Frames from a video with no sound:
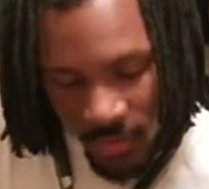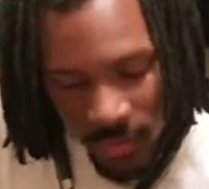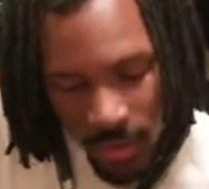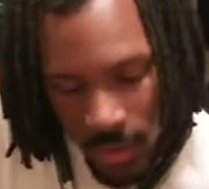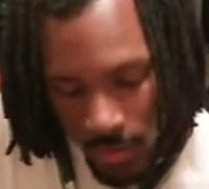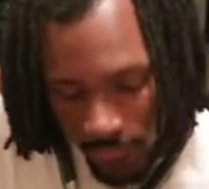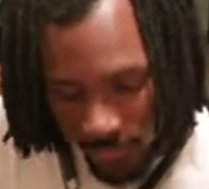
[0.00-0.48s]

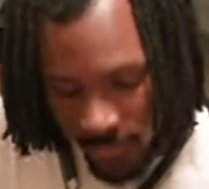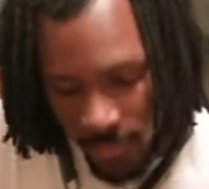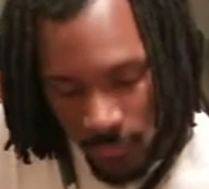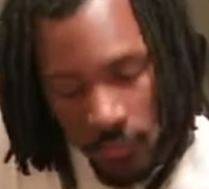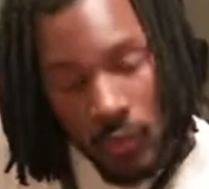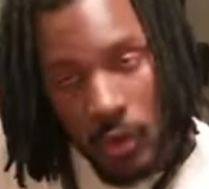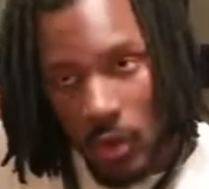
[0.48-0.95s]
is obviously
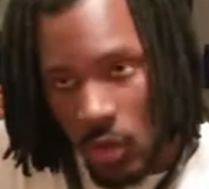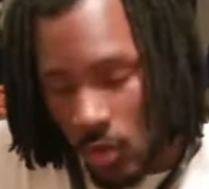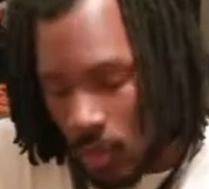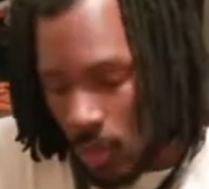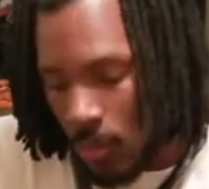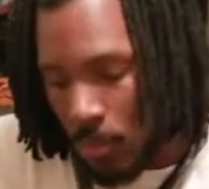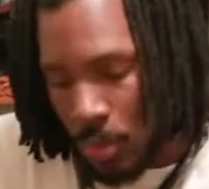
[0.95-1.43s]
for
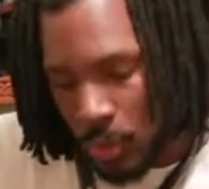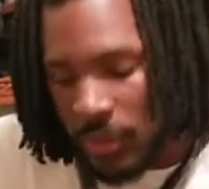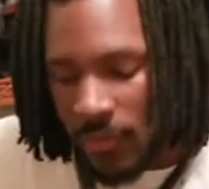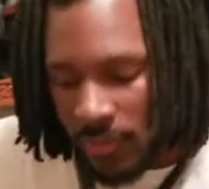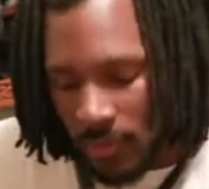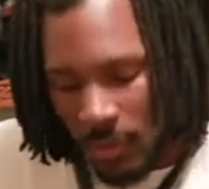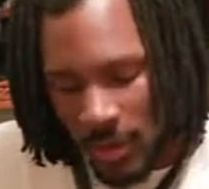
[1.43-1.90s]
control. Both
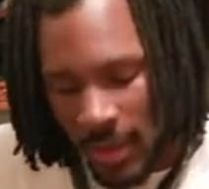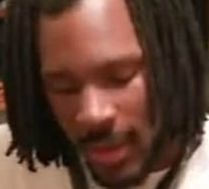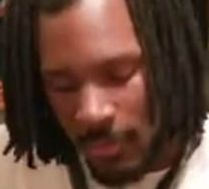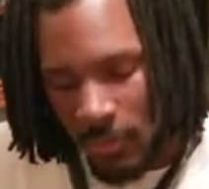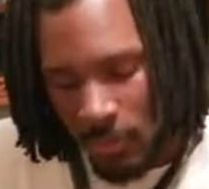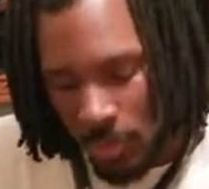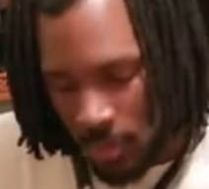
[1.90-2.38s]
of them are
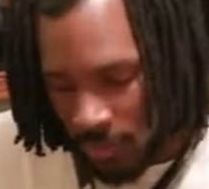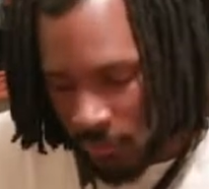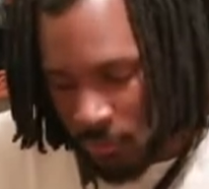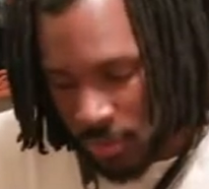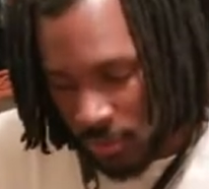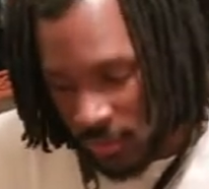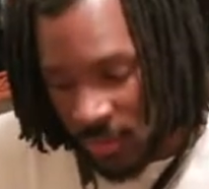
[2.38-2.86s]
capable of
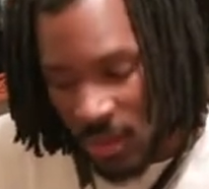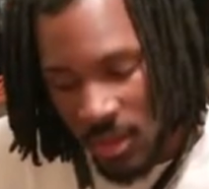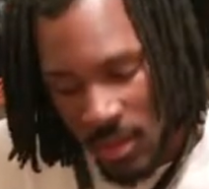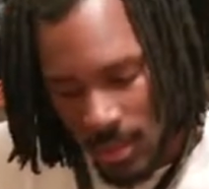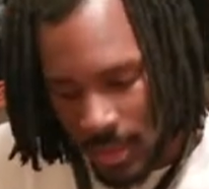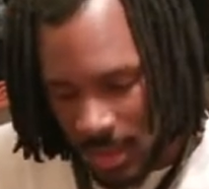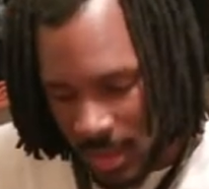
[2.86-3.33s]

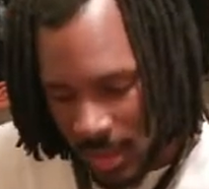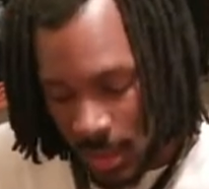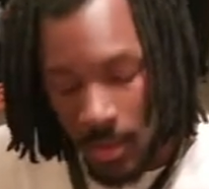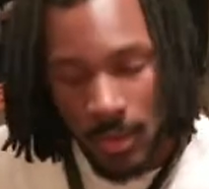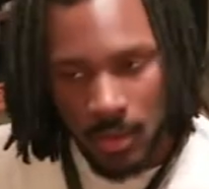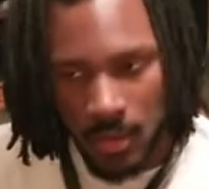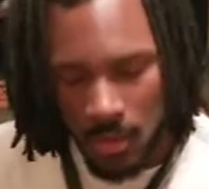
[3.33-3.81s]
potentially
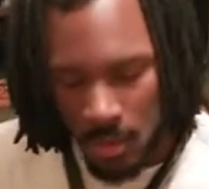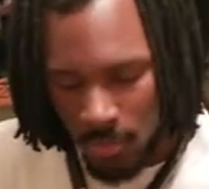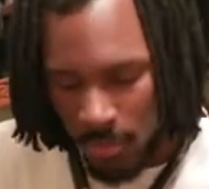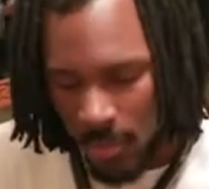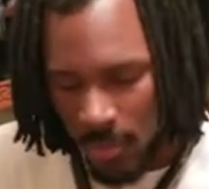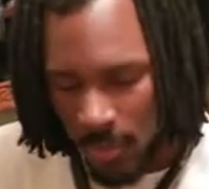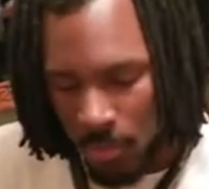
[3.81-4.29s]
killing your
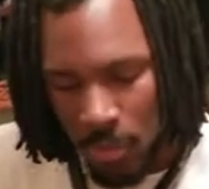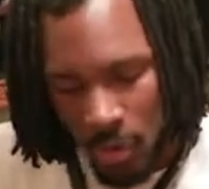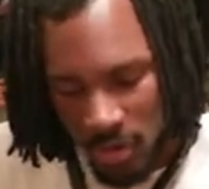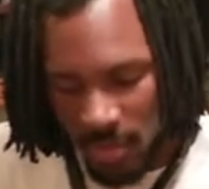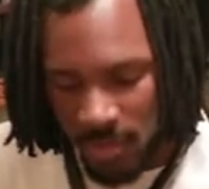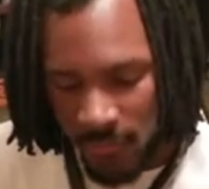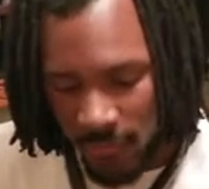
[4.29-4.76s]
opponent,
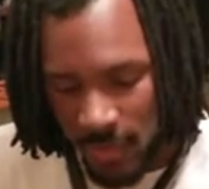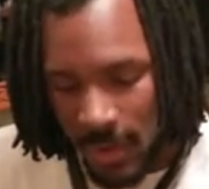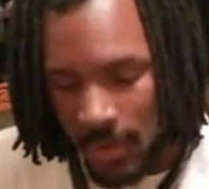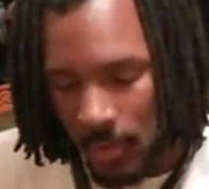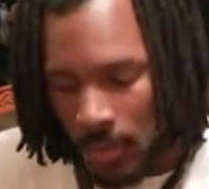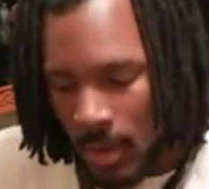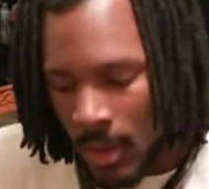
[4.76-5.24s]
pushing
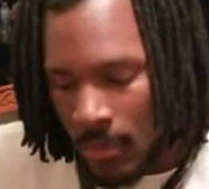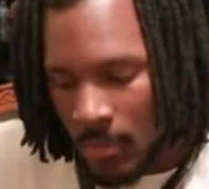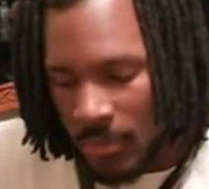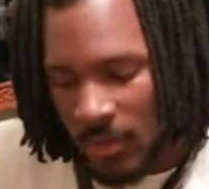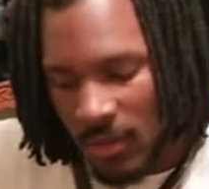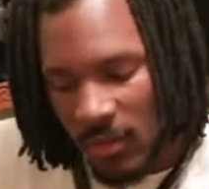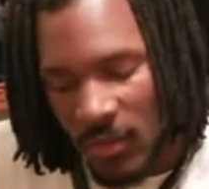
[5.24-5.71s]
final,
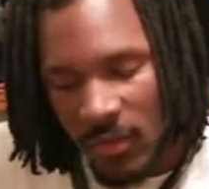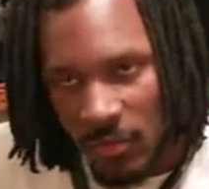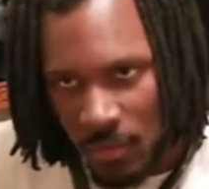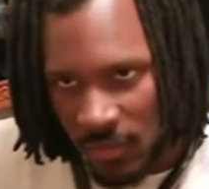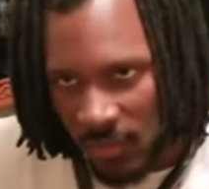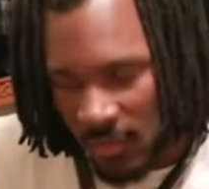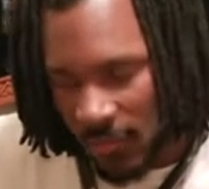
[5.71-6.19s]
but this is
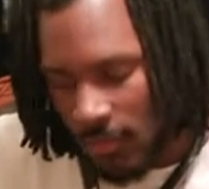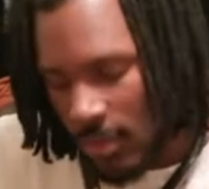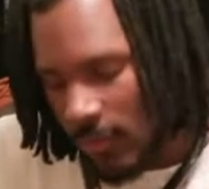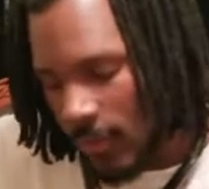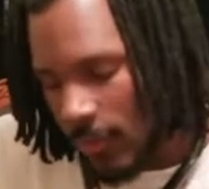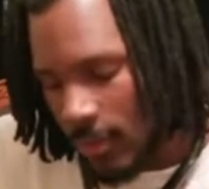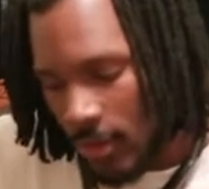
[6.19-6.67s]

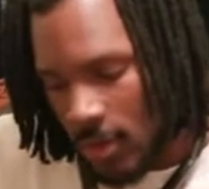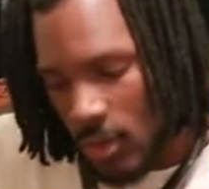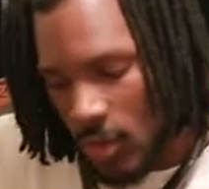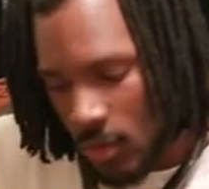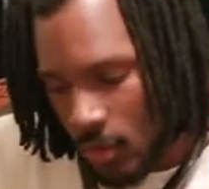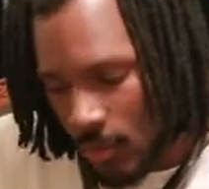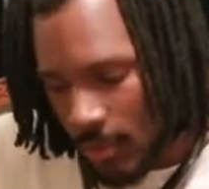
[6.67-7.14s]
specifically for the
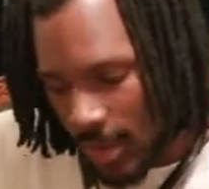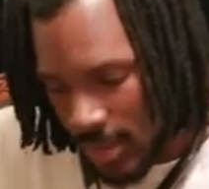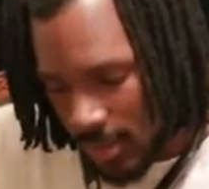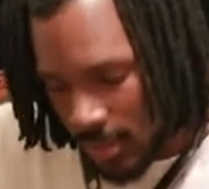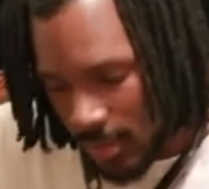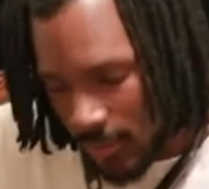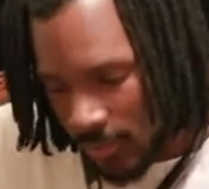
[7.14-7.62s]
control
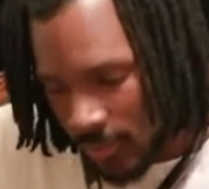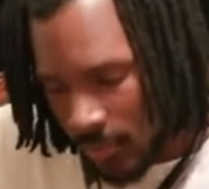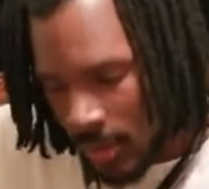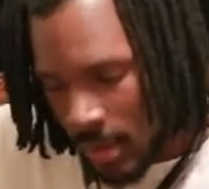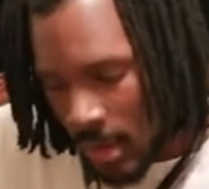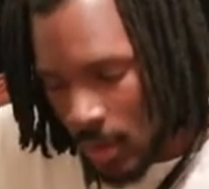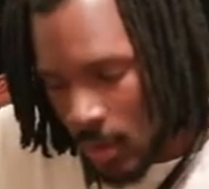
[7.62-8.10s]
matchups
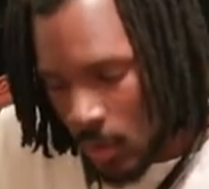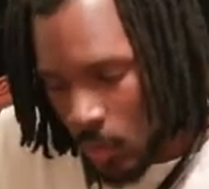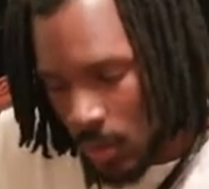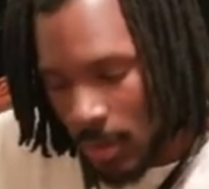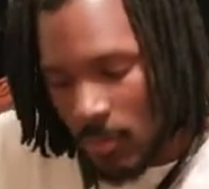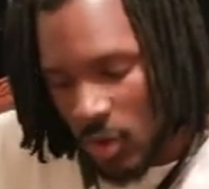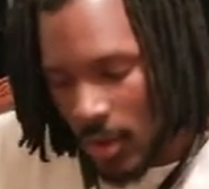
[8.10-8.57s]

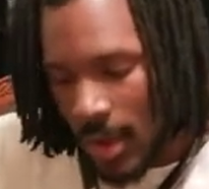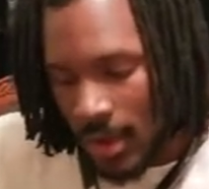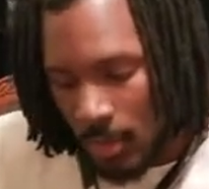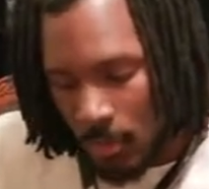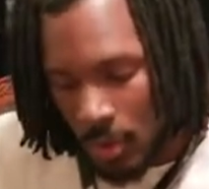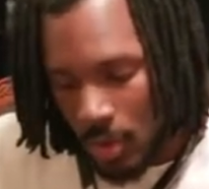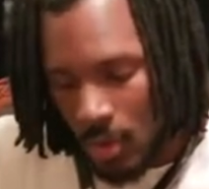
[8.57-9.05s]
when I'm trying
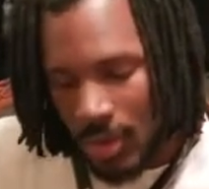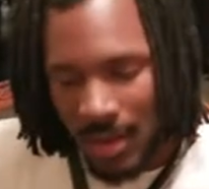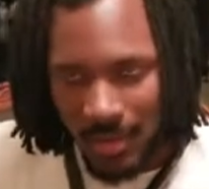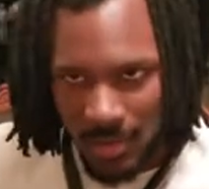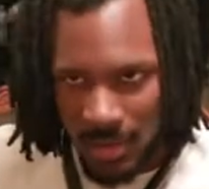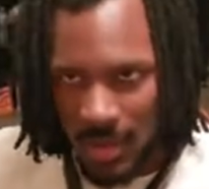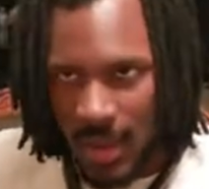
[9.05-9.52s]
to poke
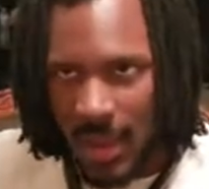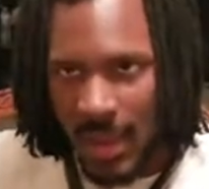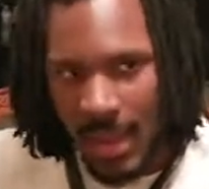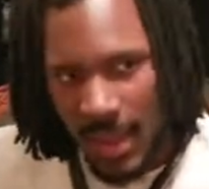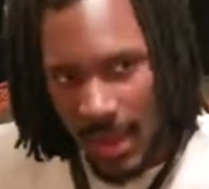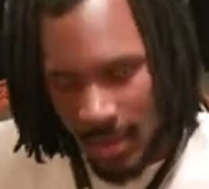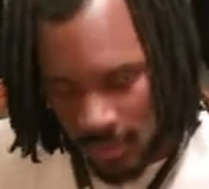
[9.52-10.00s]
and deny
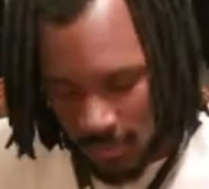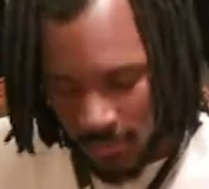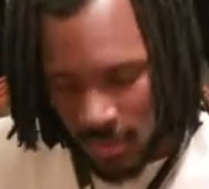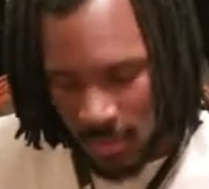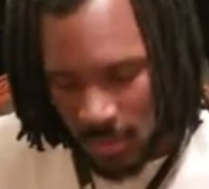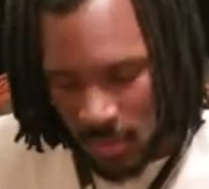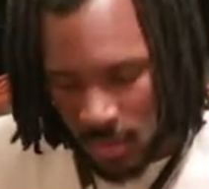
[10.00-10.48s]
hand
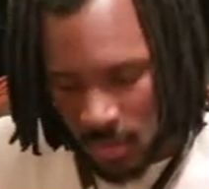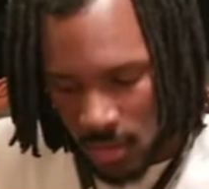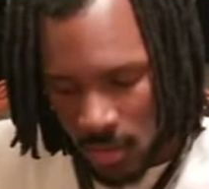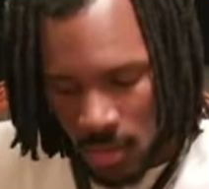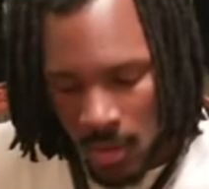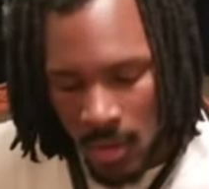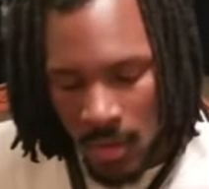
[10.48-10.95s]
advantage.
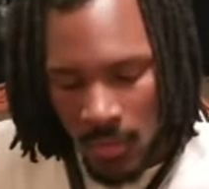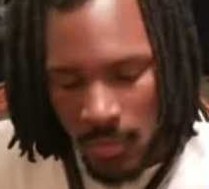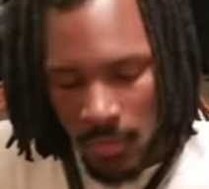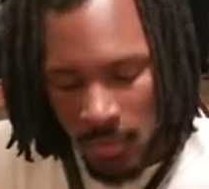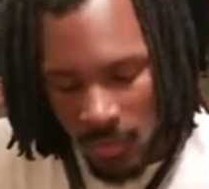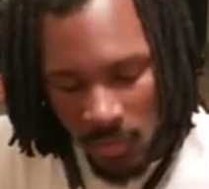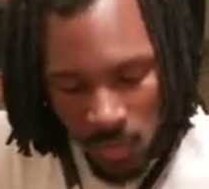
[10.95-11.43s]

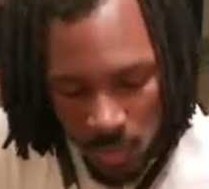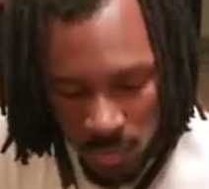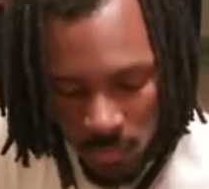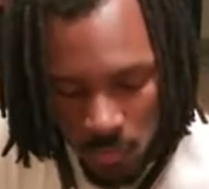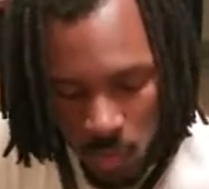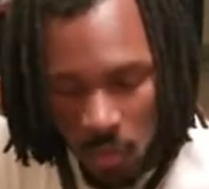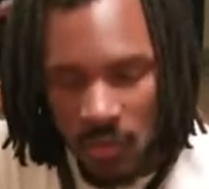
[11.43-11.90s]
This one
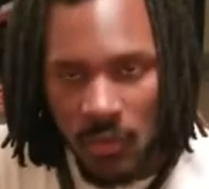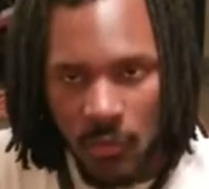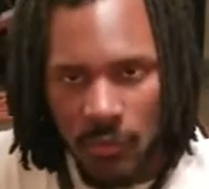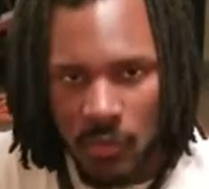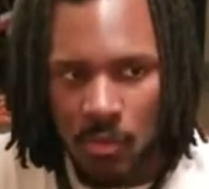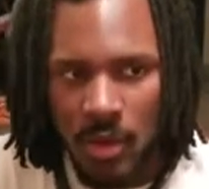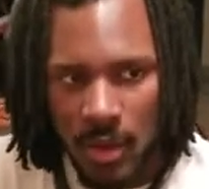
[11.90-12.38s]
is more so
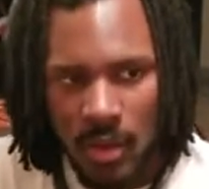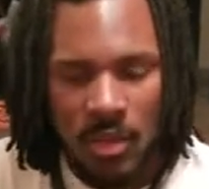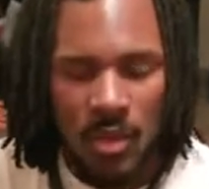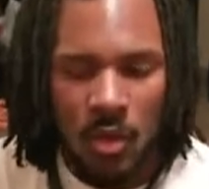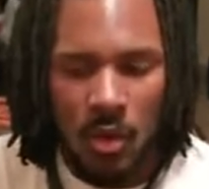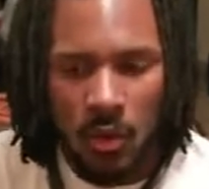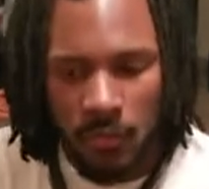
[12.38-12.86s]
for
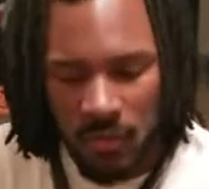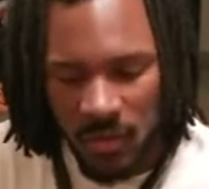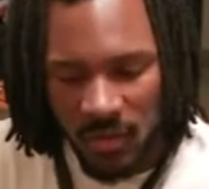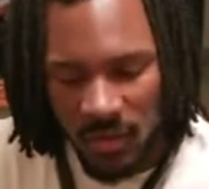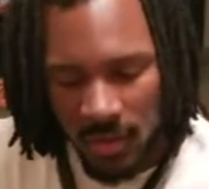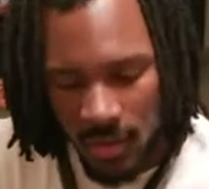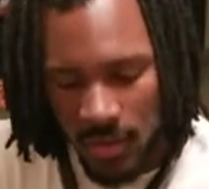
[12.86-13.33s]
punishing
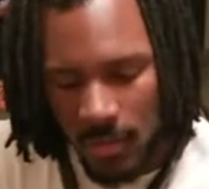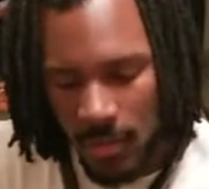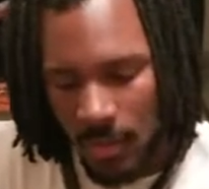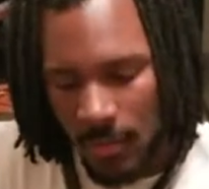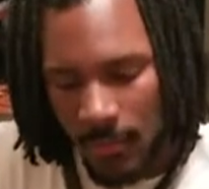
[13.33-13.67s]
overextension.